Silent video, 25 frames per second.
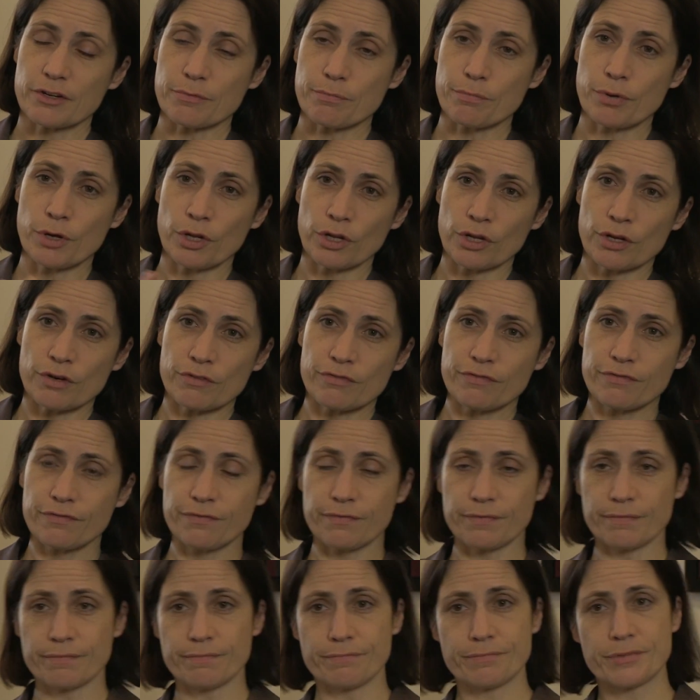pull off
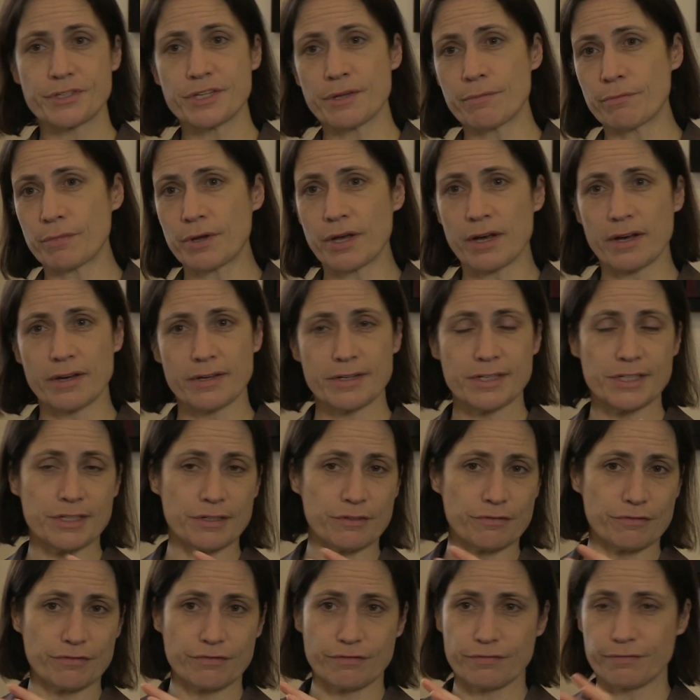some kind
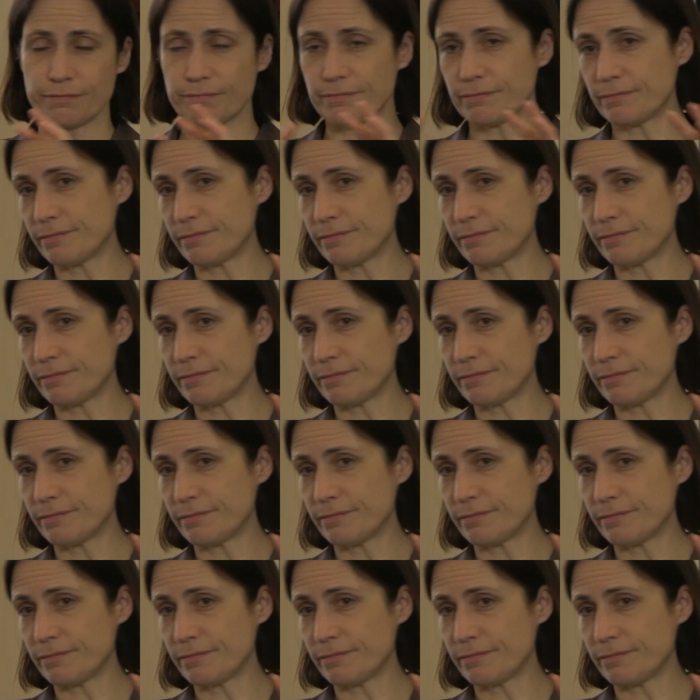of,